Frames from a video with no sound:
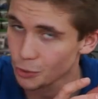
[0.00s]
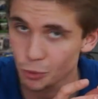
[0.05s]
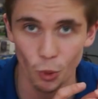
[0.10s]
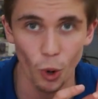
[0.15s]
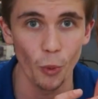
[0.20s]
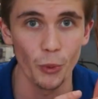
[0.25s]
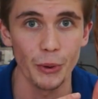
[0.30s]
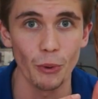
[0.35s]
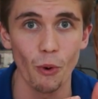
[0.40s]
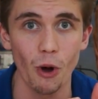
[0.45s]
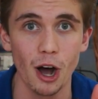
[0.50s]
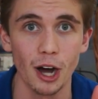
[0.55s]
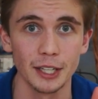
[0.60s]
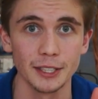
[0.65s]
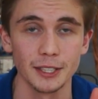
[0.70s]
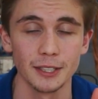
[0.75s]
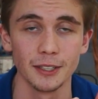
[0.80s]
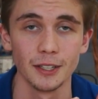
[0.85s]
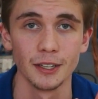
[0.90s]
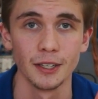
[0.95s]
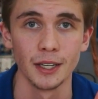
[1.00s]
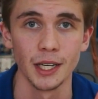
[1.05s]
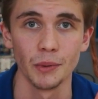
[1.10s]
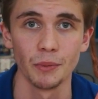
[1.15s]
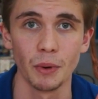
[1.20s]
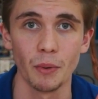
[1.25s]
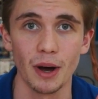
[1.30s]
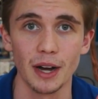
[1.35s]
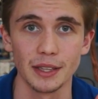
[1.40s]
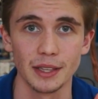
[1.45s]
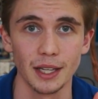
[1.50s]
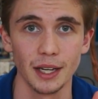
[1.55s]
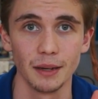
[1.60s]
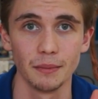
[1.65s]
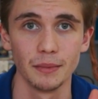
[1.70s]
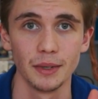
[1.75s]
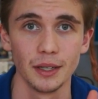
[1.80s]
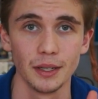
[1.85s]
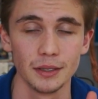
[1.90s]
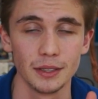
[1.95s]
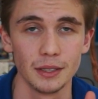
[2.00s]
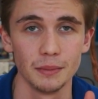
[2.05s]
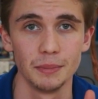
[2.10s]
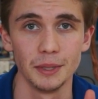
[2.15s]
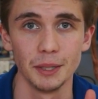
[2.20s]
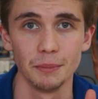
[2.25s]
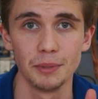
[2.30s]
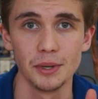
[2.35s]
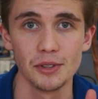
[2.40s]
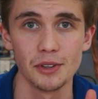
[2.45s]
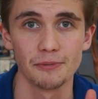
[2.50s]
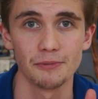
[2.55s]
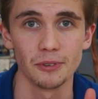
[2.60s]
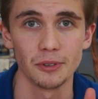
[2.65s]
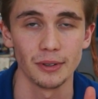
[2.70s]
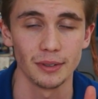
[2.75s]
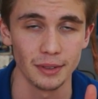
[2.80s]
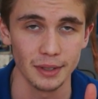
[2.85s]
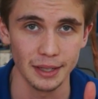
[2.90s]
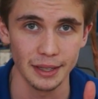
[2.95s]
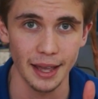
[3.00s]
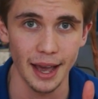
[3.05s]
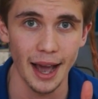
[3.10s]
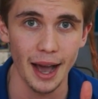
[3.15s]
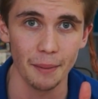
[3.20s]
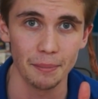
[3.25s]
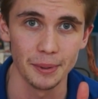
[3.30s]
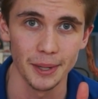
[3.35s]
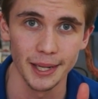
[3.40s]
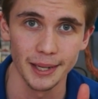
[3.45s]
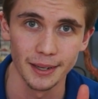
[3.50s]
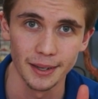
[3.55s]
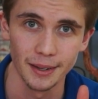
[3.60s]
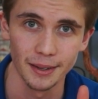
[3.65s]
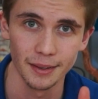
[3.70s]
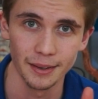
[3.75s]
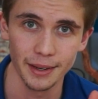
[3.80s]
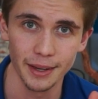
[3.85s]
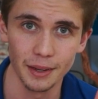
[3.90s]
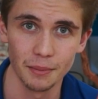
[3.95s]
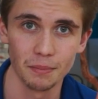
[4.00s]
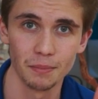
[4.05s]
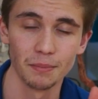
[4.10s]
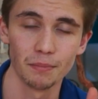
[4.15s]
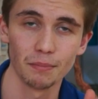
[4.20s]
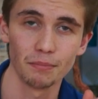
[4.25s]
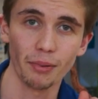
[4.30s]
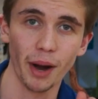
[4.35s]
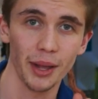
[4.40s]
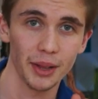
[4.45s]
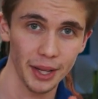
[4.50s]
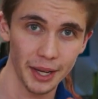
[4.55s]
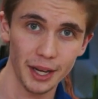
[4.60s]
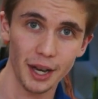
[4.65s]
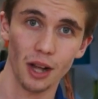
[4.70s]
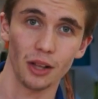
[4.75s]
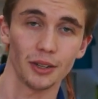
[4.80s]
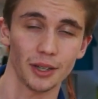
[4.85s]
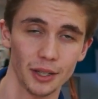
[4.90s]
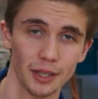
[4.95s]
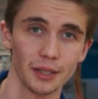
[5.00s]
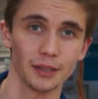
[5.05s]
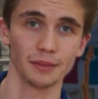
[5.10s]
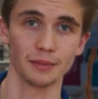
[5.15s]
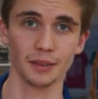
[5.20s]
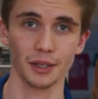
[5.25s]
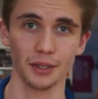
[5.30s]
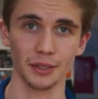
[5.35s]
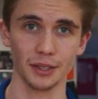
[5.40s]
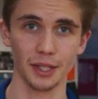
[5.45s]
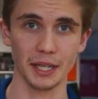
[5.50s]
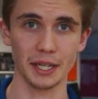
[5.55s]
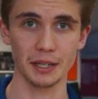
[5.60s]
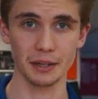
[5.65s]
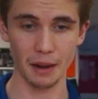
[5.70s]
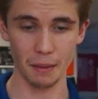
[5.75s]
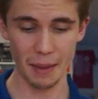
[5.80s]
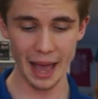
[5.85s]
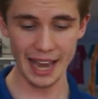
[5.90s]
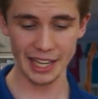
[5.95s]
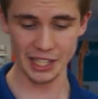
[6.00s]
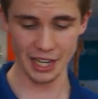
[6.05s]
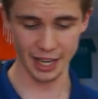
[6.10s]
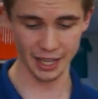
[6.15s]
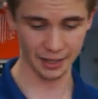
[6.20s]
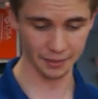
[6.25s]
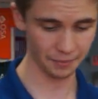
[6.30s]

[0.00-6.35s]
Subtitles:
is what we want, and we want them to be beautiful and happy and brightly colored because they're amazing.